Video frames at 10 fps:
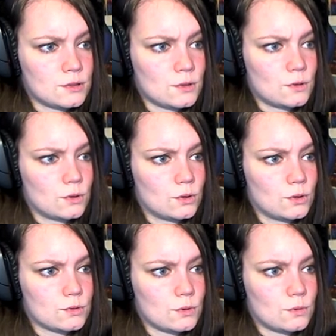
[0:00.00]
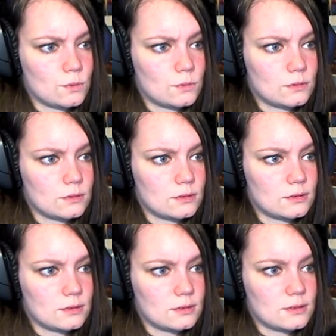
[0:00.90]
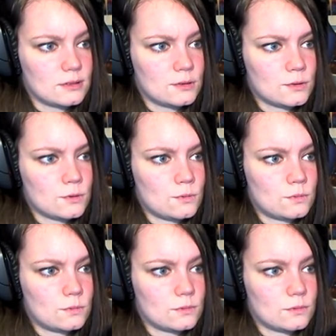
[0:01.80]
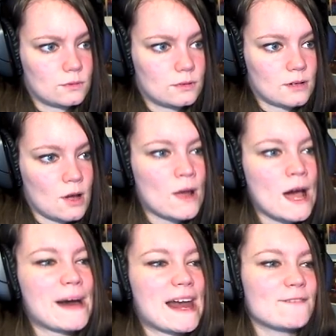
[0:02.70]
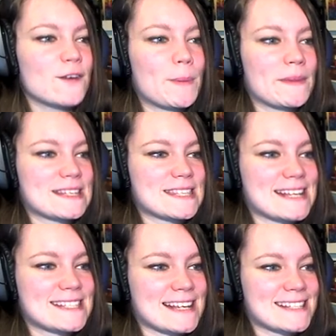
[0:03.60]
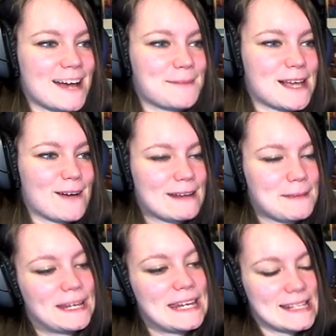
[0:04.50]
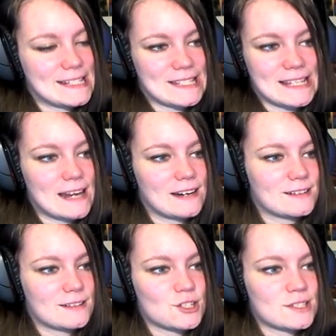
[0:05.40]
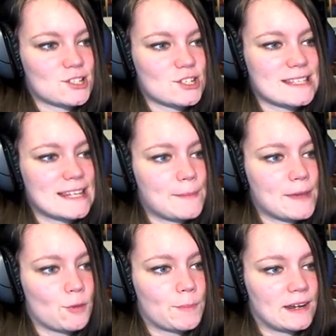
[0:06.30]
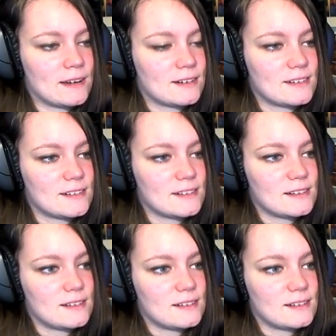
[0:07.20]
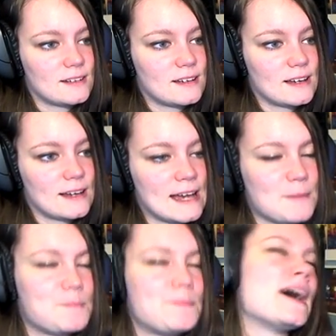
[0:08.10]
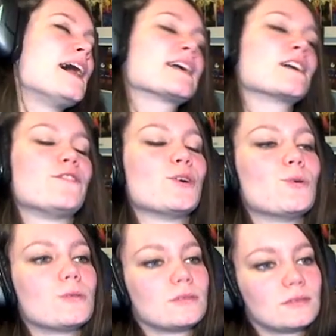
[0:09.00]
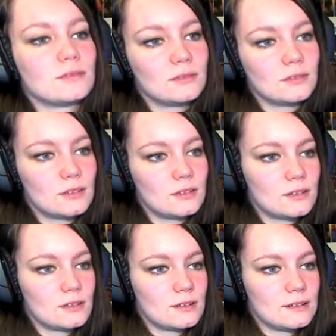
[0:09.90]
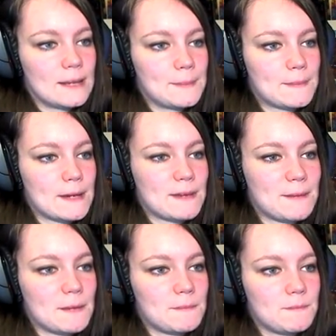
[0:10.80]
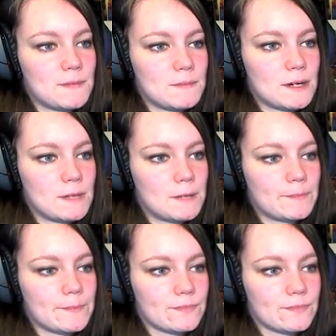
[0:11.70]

do do do. Do Oh come on! I've opened this like six times already. Please just let it. Just just let me open it. I beg of you. Nice. Num num num num num num num num